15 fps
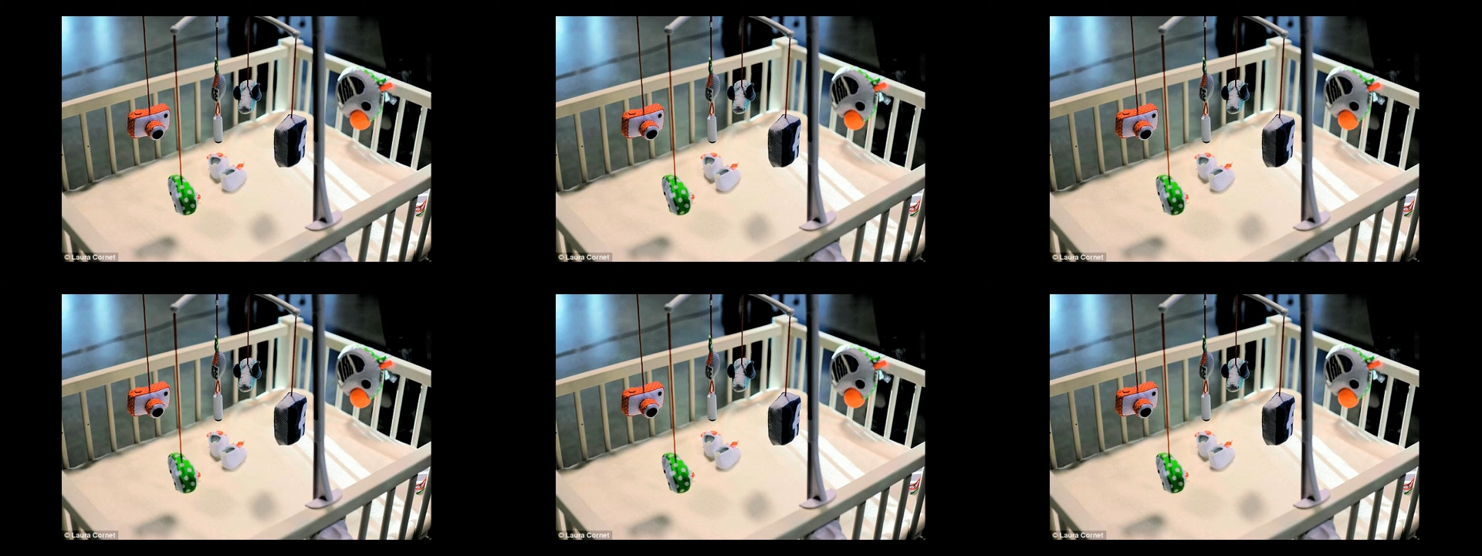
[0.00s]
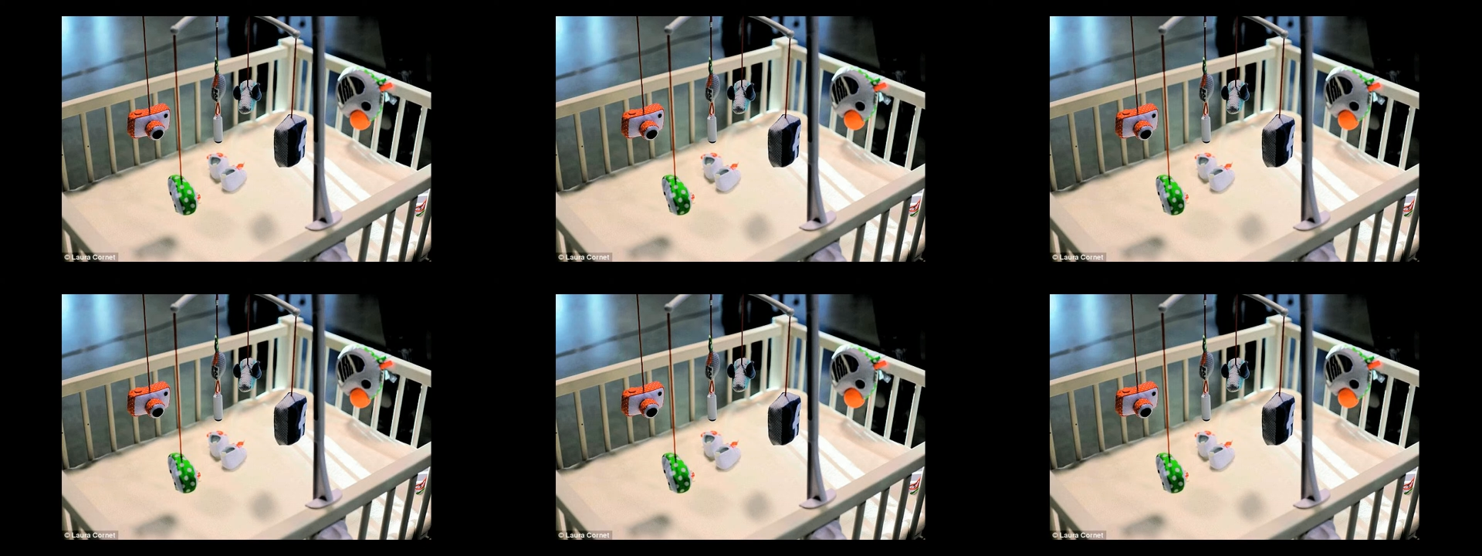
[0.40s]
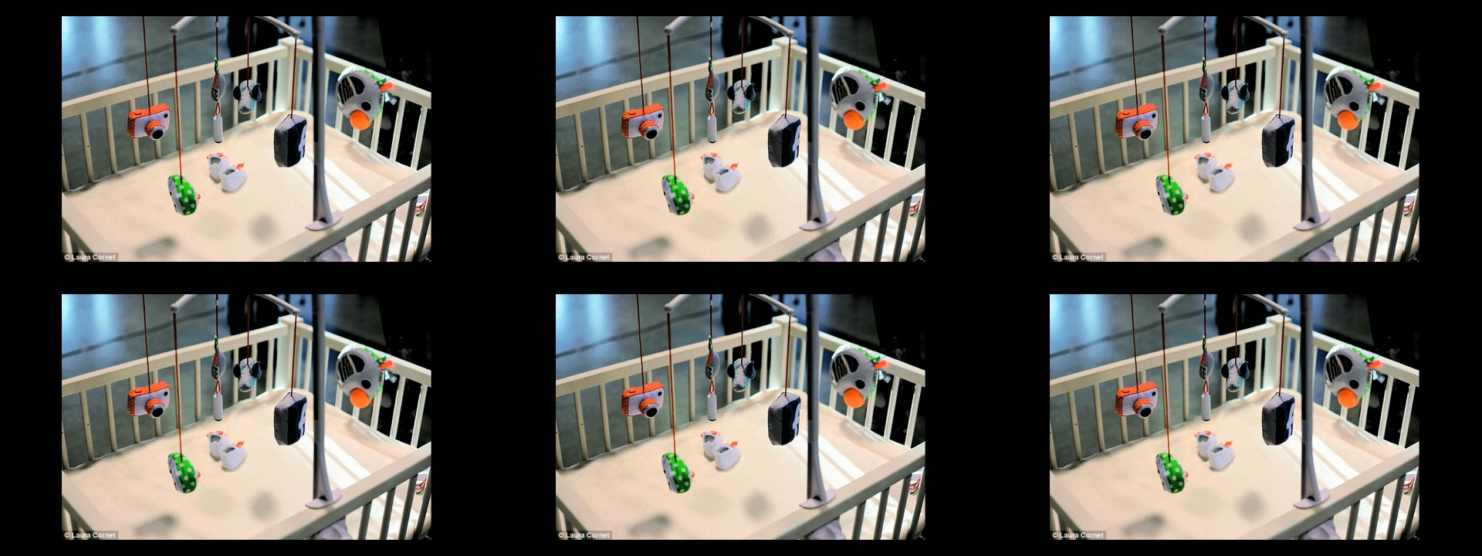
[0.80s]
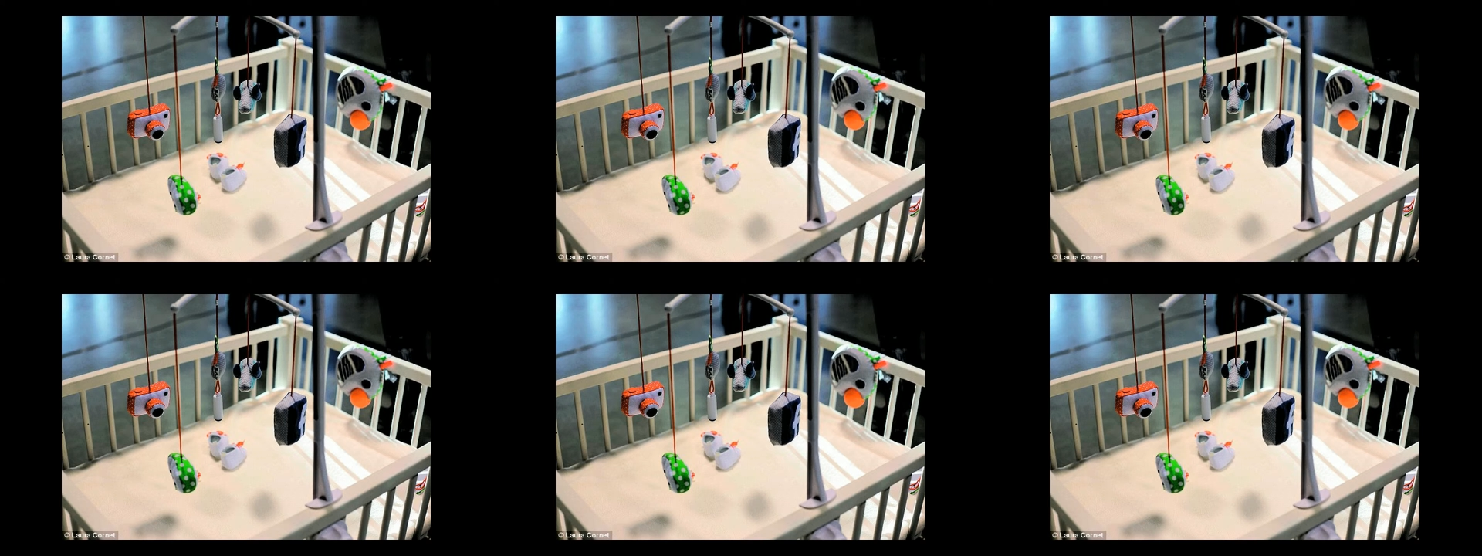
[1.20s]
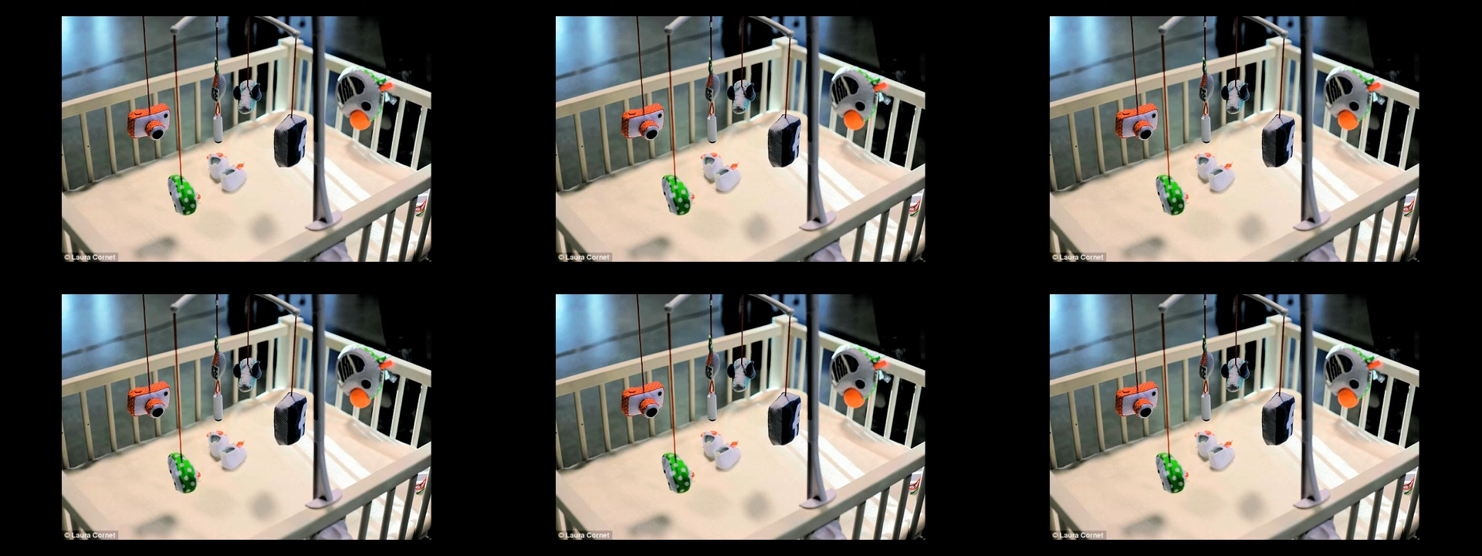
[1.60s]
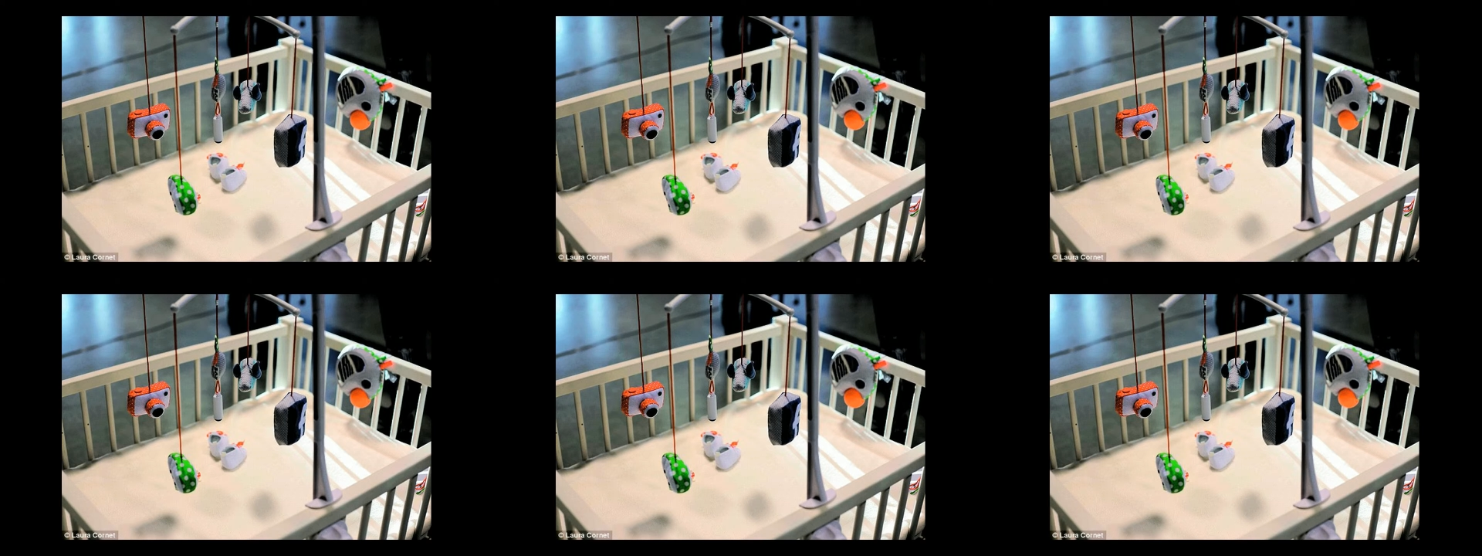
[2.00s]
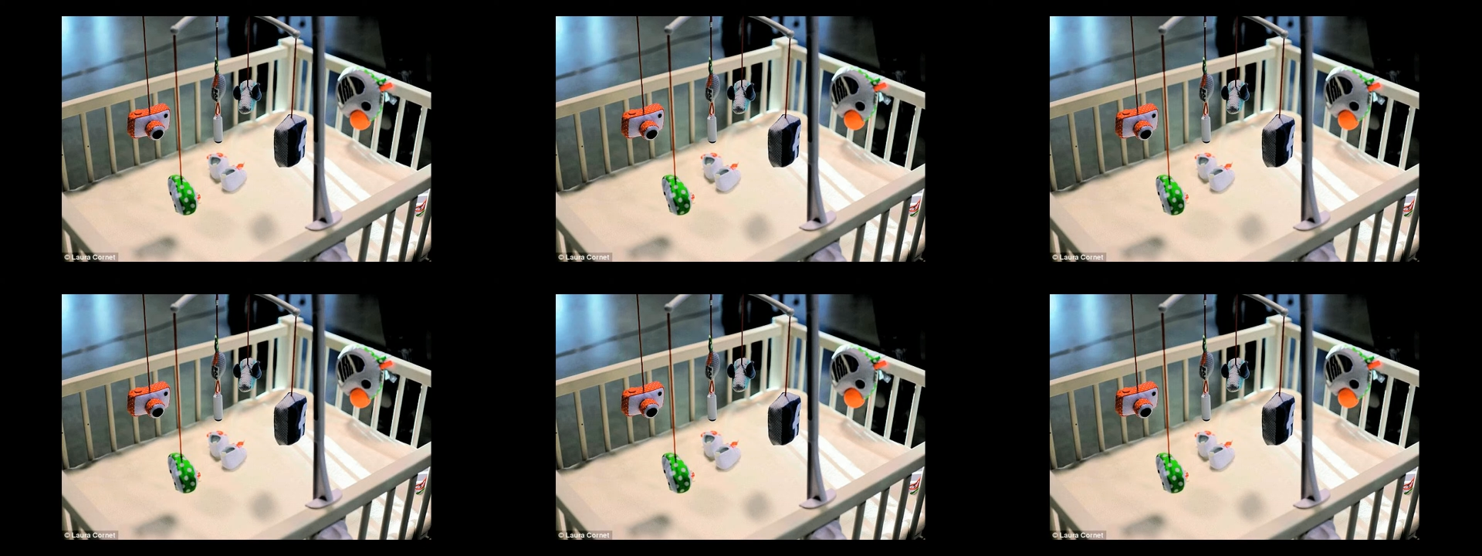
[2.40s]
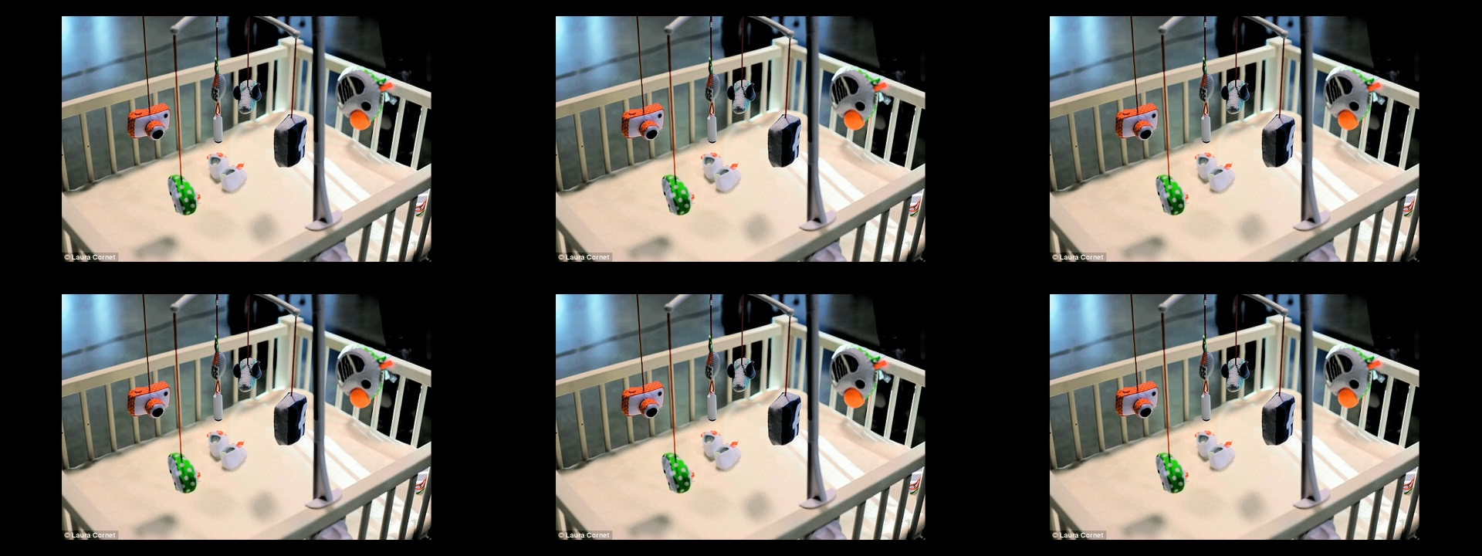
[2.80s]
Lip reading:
No face is visible, so there are no lips to read.